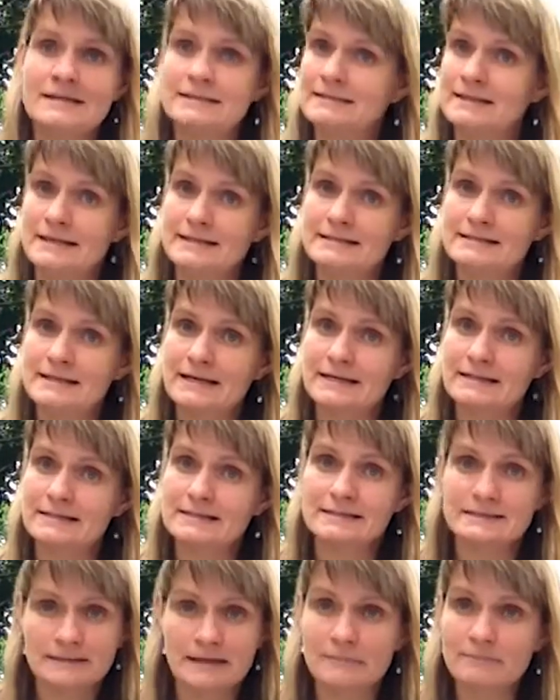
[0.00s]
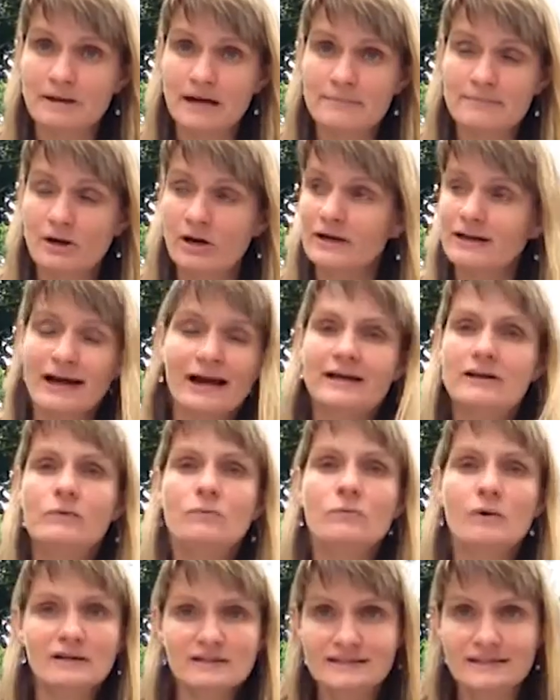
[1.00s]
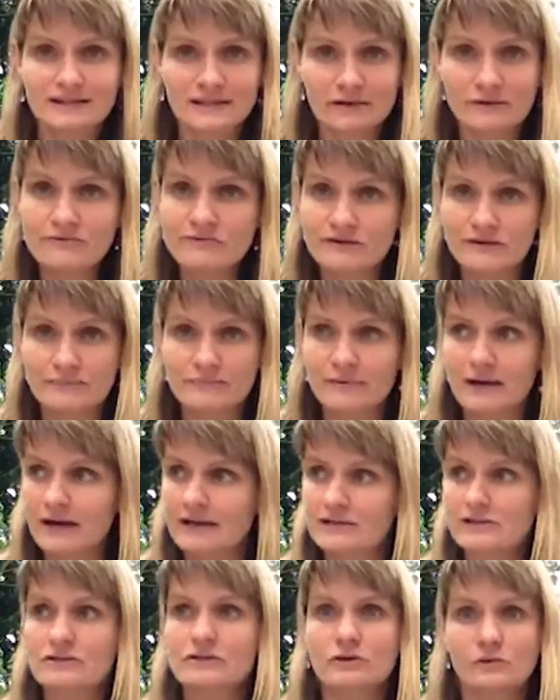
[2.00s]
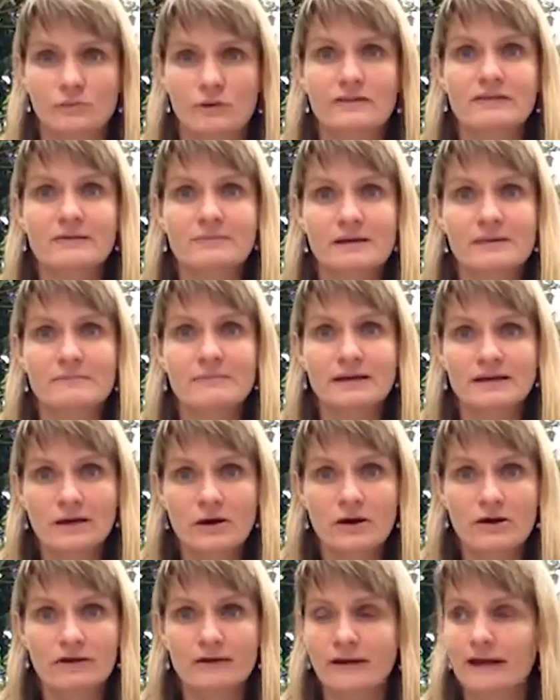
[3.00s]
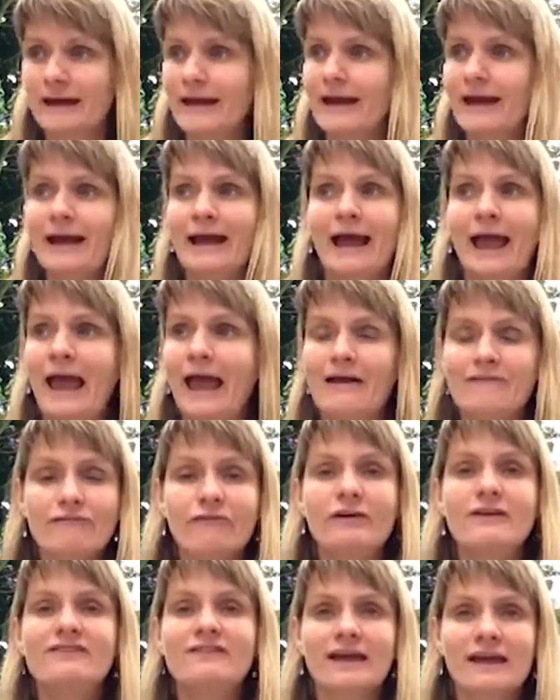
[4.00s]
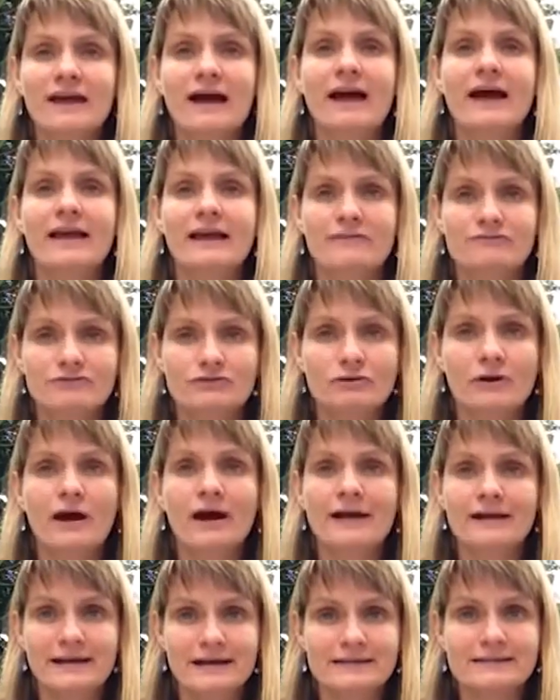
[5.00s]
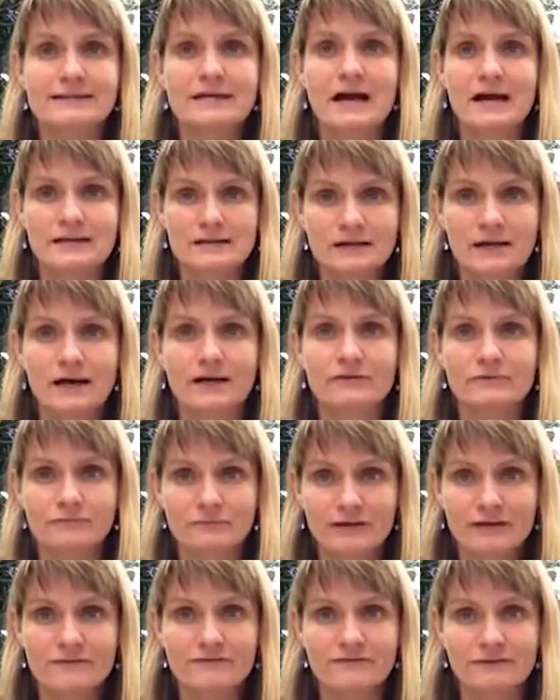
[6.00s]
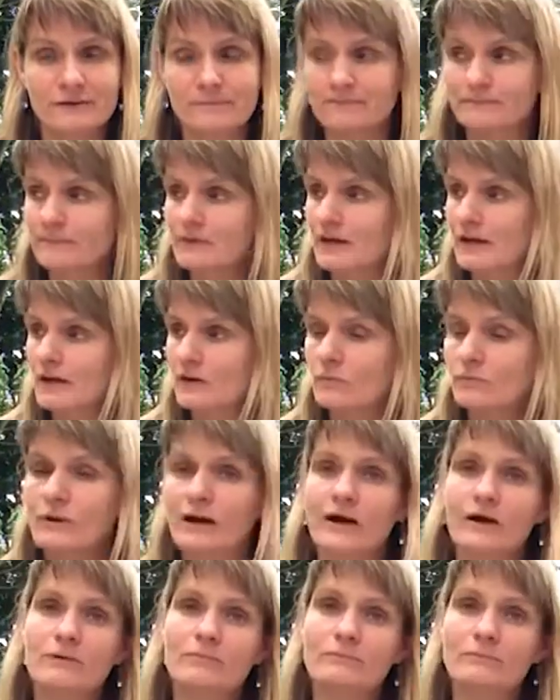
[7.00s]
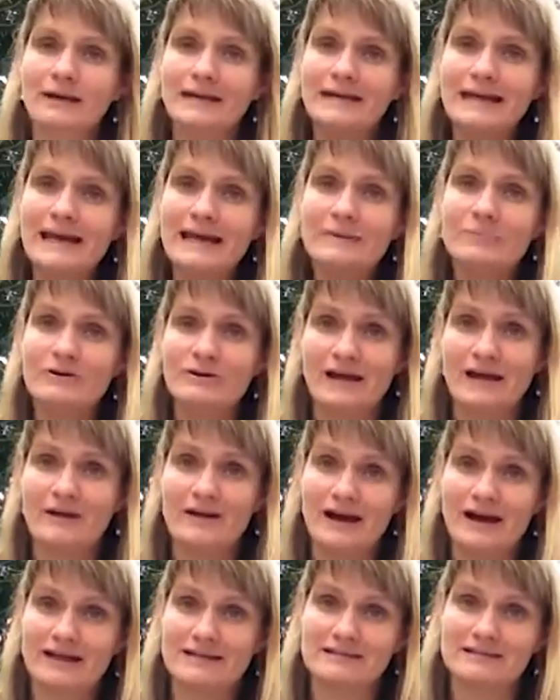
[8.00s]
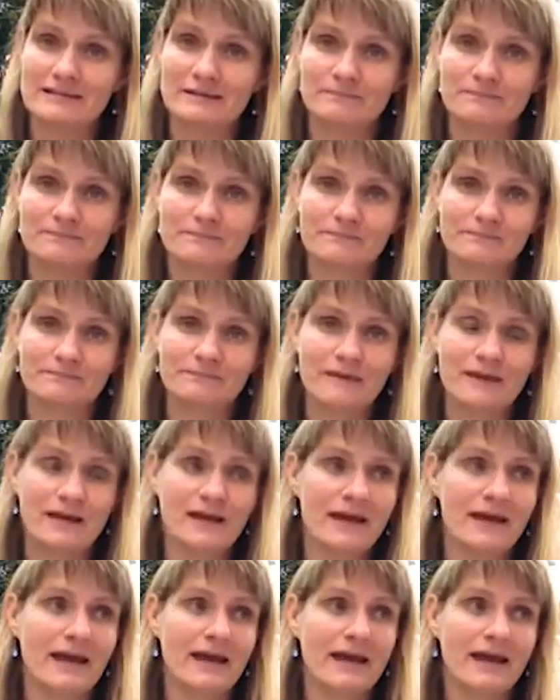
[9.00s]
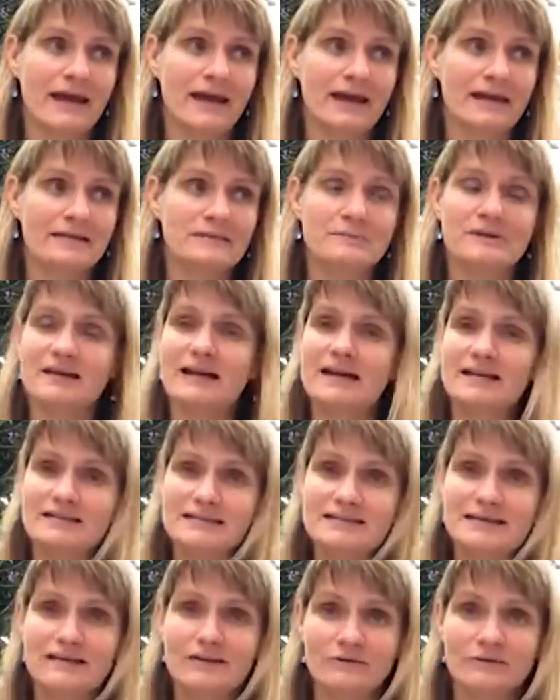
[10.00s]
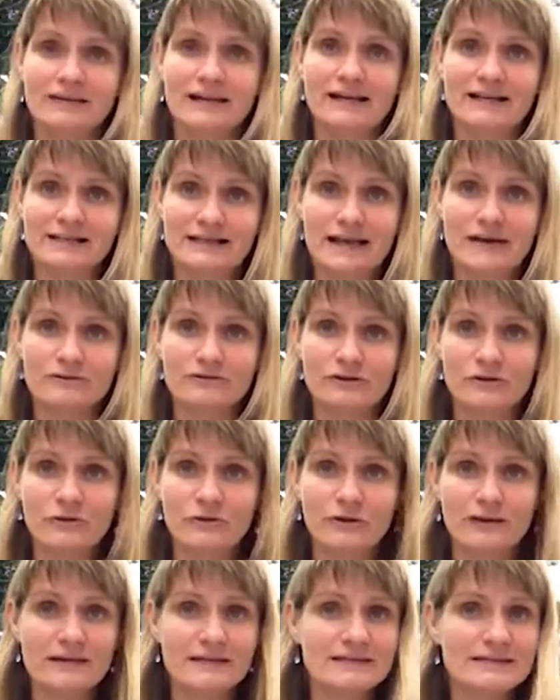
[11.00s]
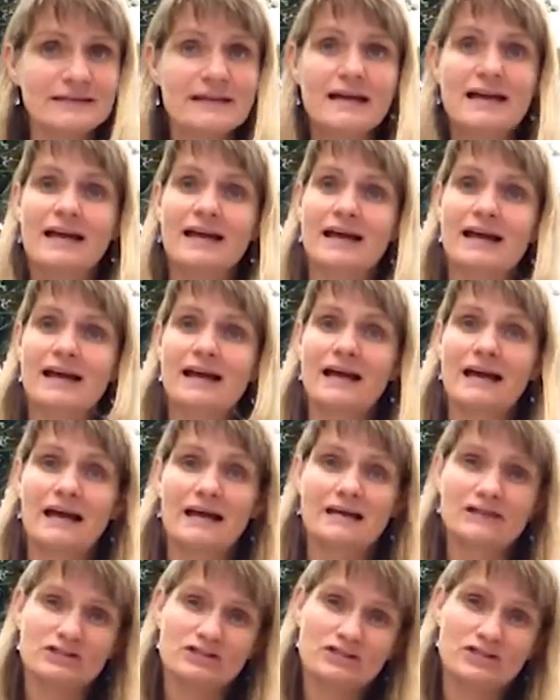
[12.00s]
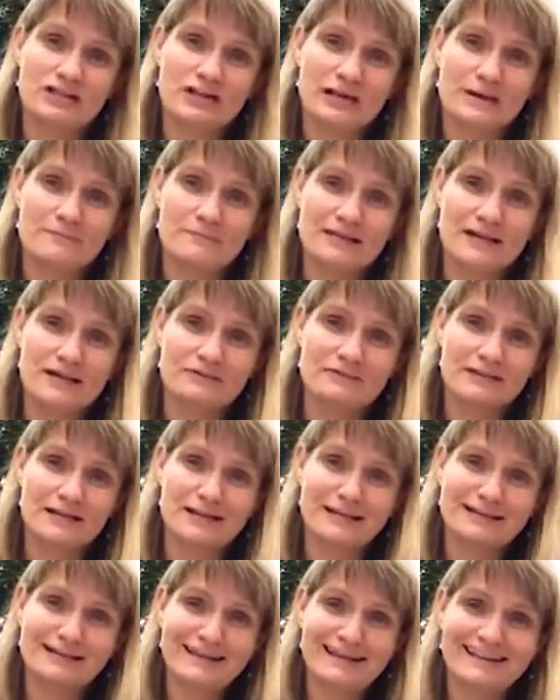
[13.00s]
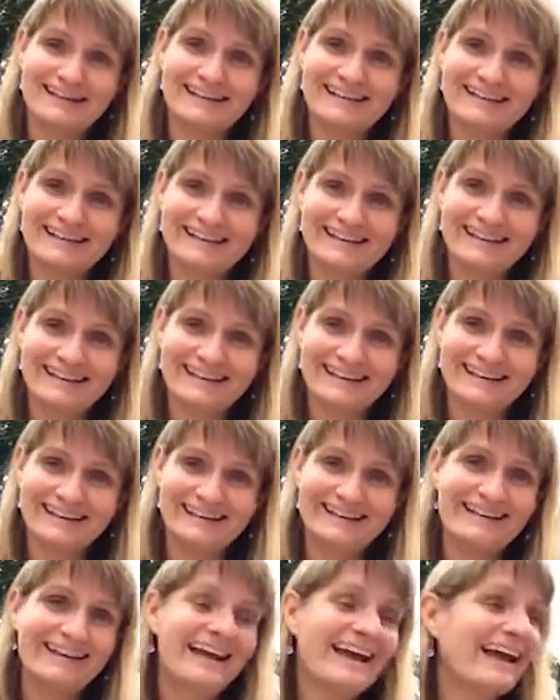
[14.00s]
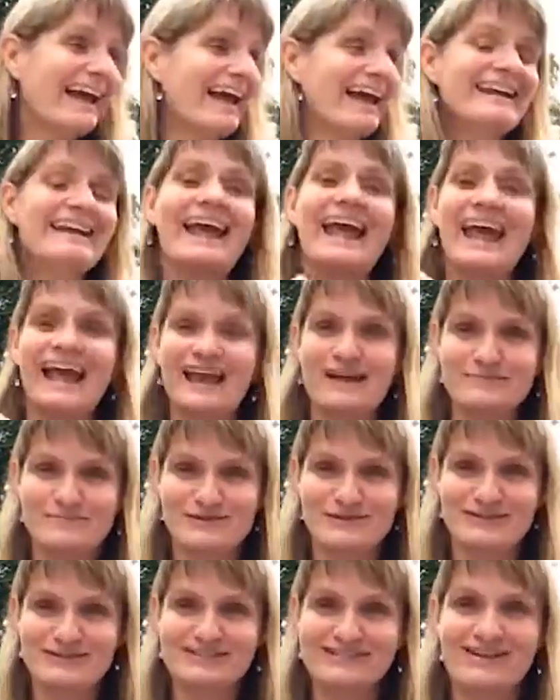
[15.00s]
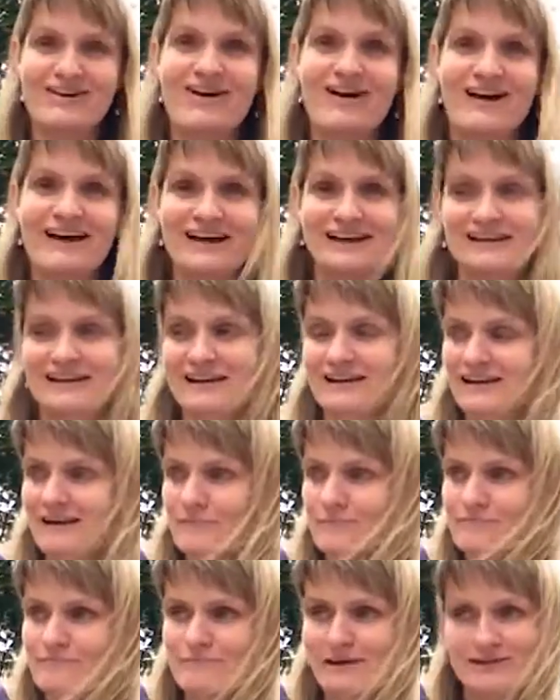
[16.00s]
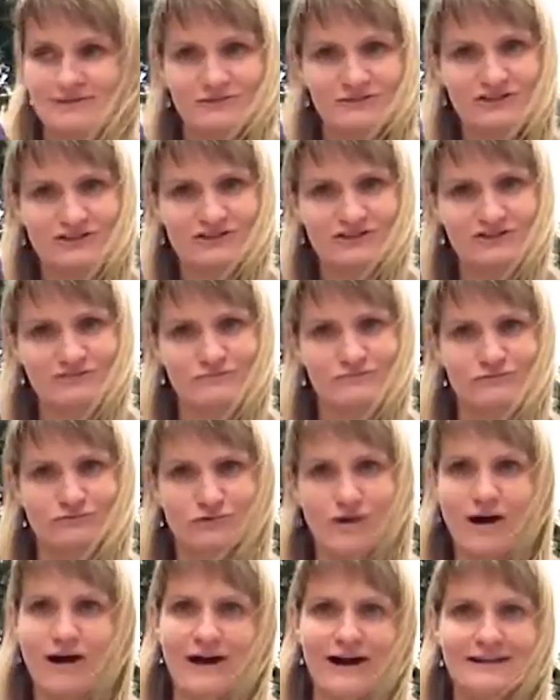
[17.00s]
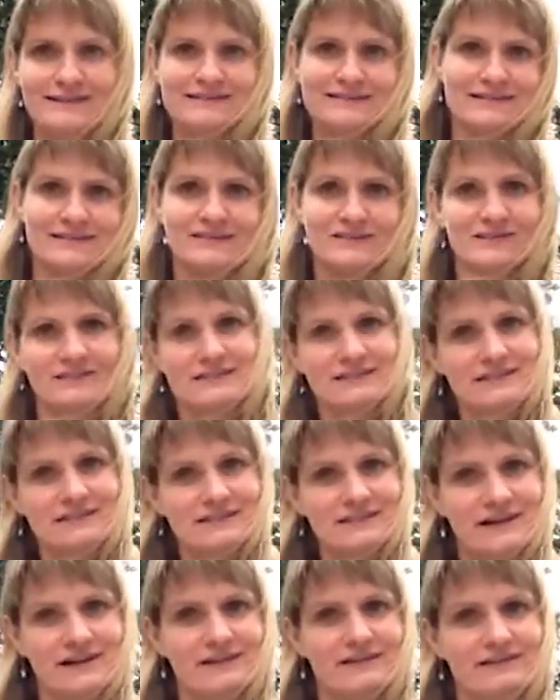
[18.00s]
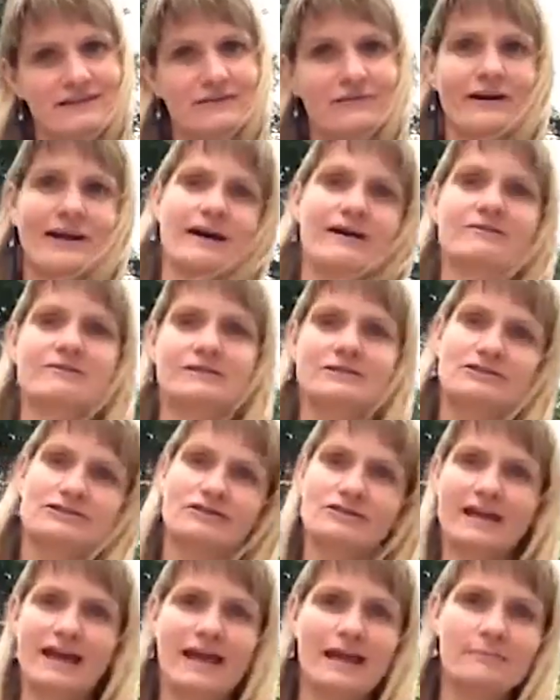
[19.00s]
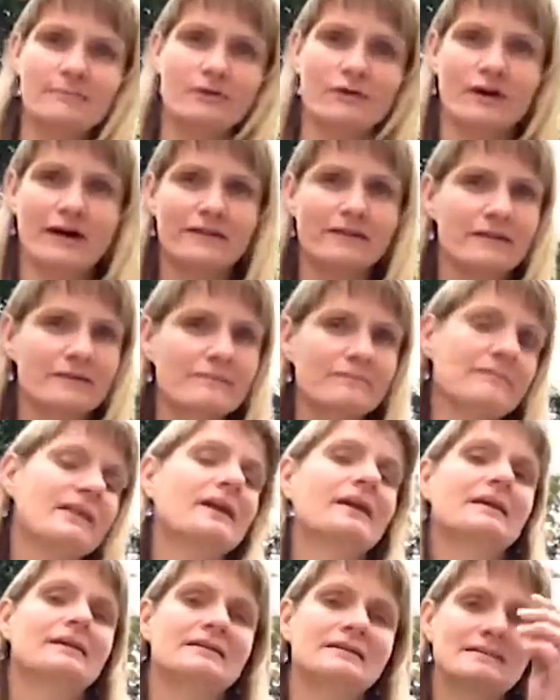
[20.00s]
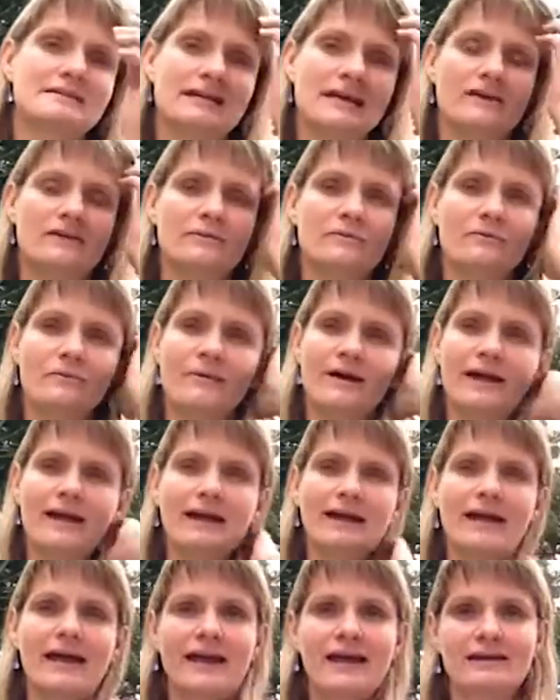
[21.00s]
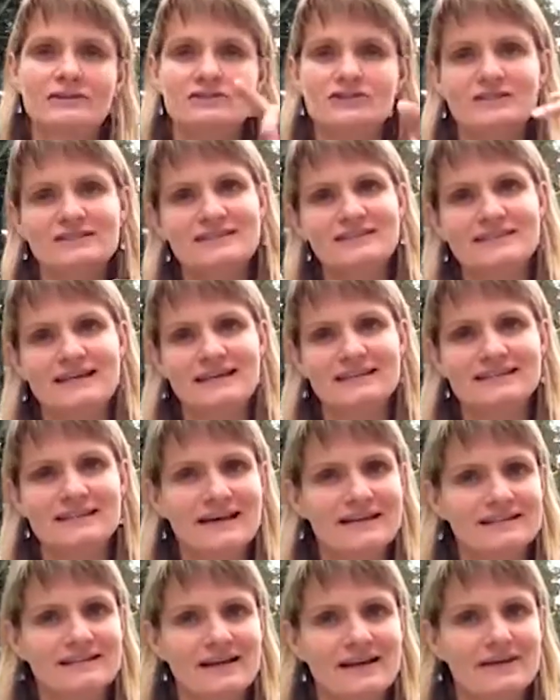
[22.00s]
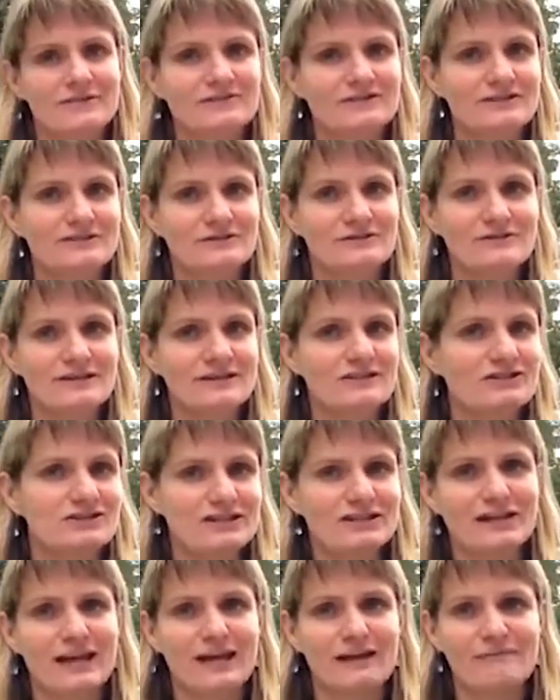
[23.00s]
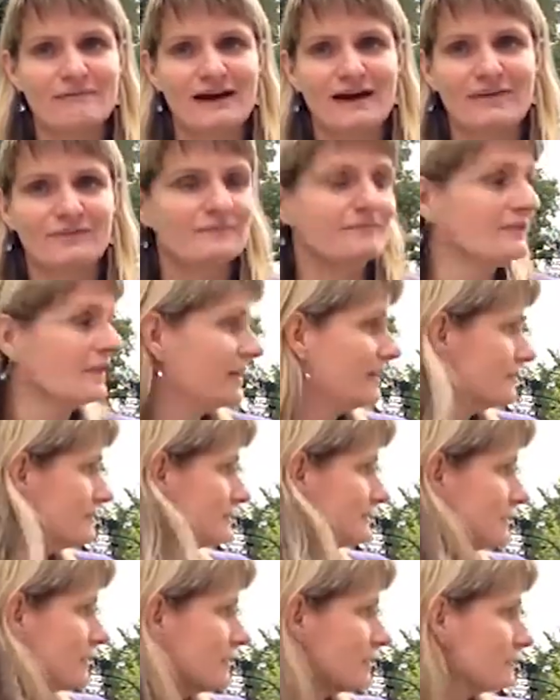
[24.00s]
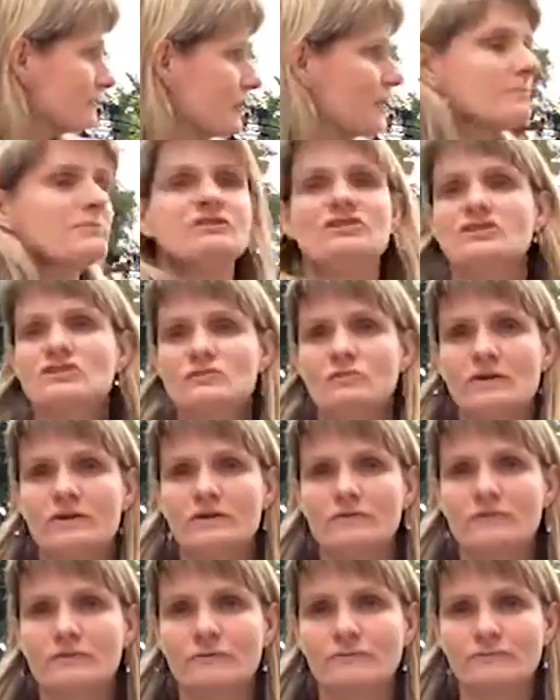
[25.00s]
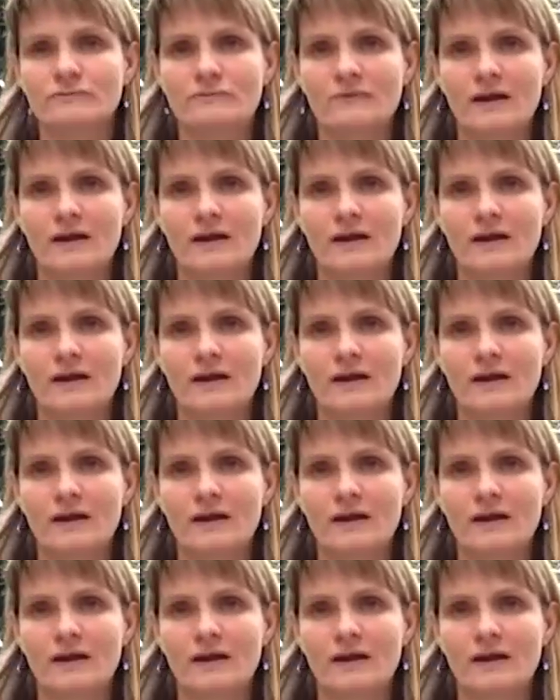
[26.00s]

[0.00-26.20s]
Not psyched on my part. I don't want to kill them. I just don't want them in my yard. Everything I have tried has not gotten rid of them. Well, my neighbor now has them. And because they don't like loud noise, she comes out daily and hammers on metal rods that she's stuck in the ground and she'll hammer on them to scare them away. And just as I sat down to do this, she came out. So, but she's wonderful.